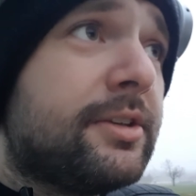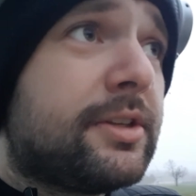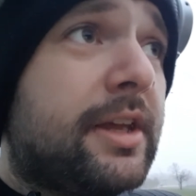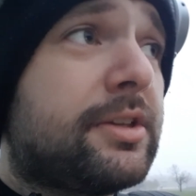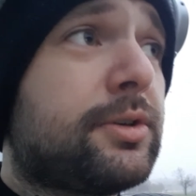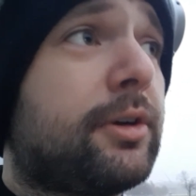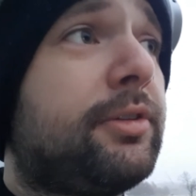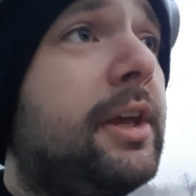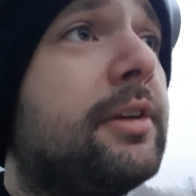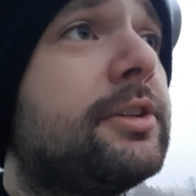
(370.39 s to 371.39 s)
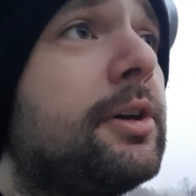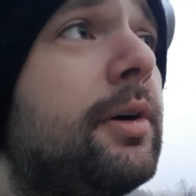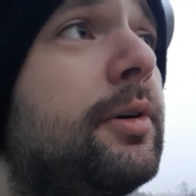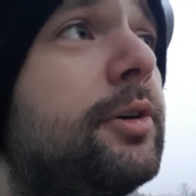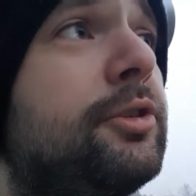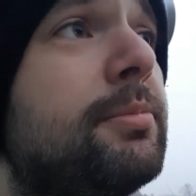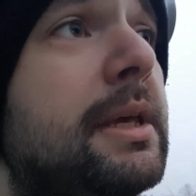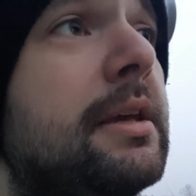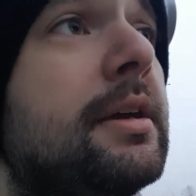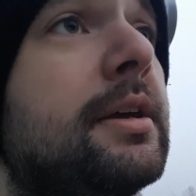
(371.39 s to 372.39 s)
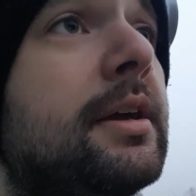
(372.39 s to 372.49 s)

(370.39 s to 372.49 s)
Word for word: that sort of thing. So to me,